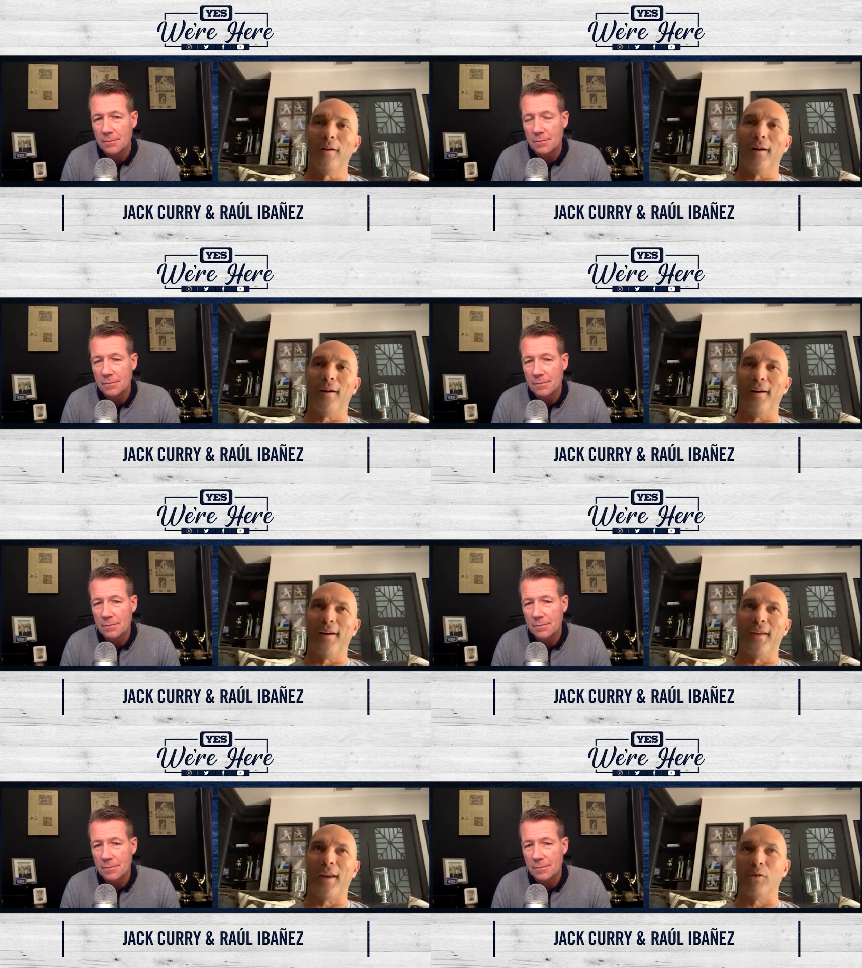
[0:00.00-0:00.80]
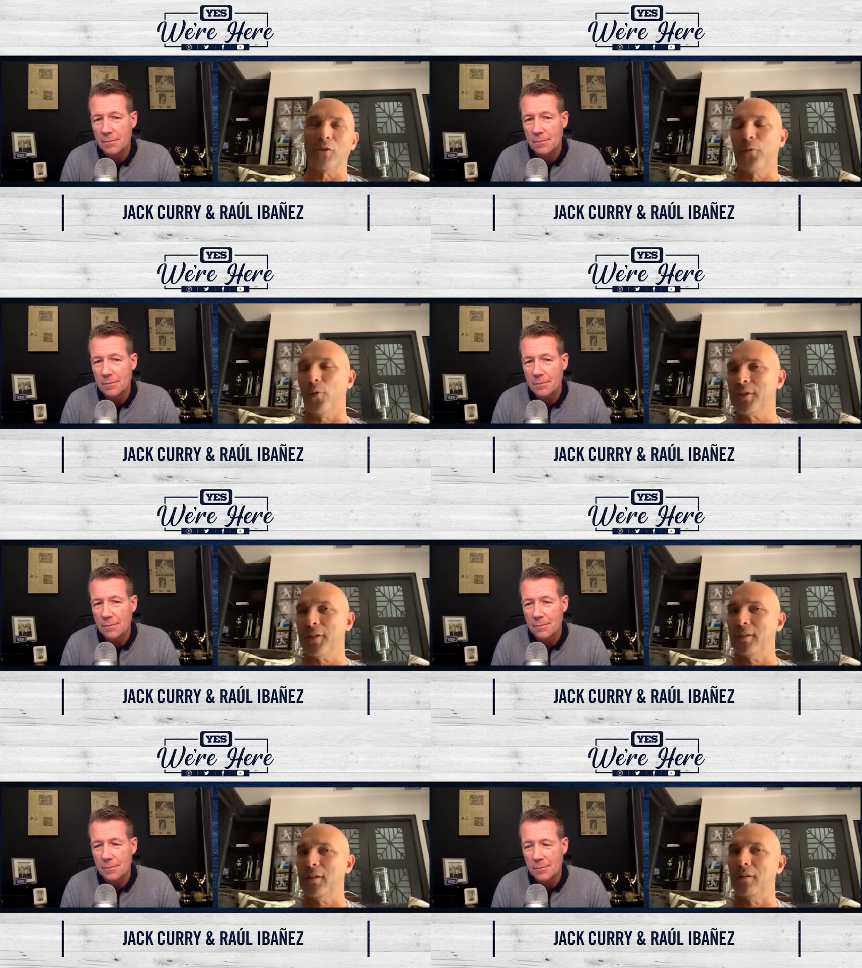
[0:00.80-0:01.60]
Speaker 1: uh, and I was
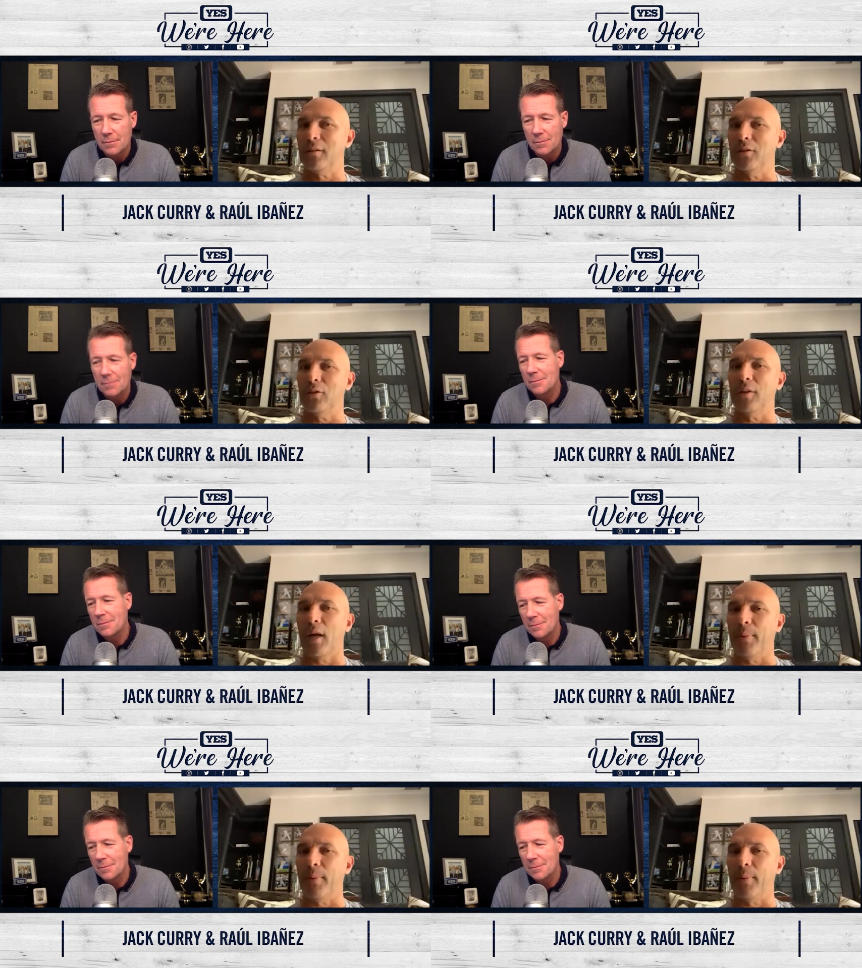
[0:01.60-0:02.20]
fortunate to, to do that.